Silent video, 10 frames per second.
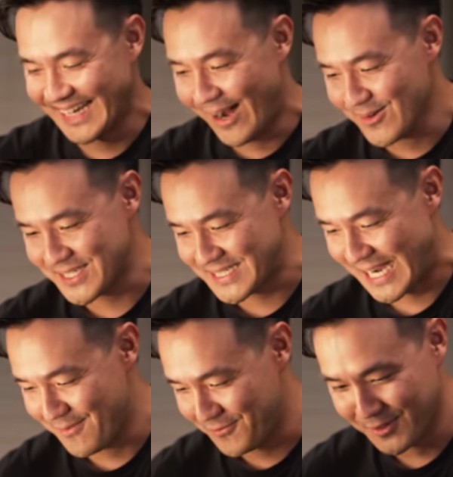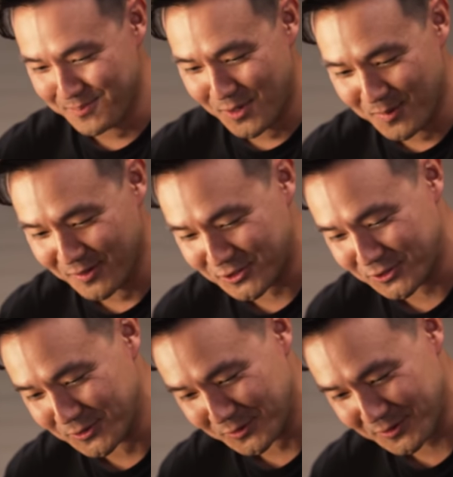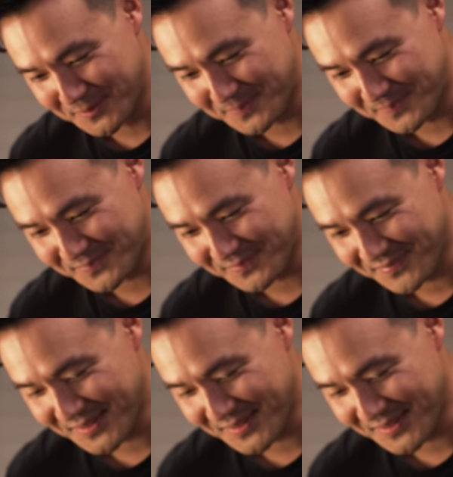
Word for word: Now is the time for the moment of truth. Okay.